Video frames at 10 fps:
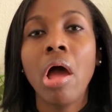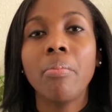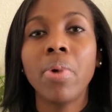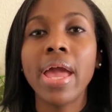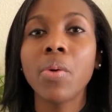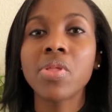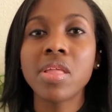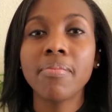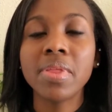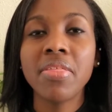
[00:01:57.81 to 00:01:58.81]
But it was
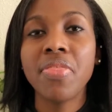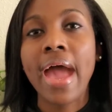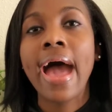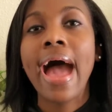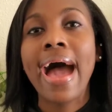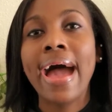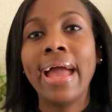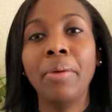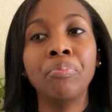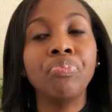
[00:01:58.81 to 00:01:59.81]
something that
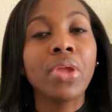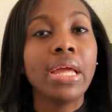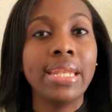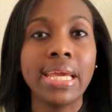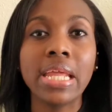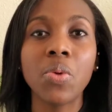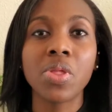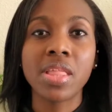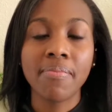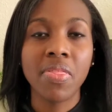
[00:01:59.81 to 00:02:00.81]
I did. It
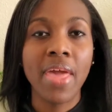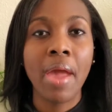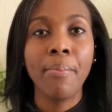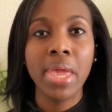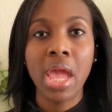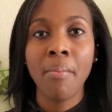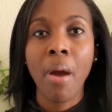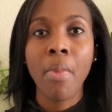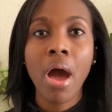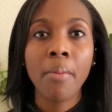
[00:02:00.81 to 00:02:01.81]
was something that me and my
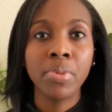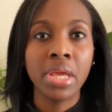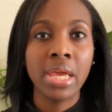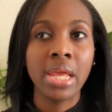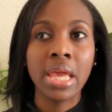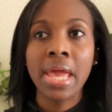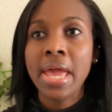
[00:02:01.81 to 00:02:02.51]
mom did it.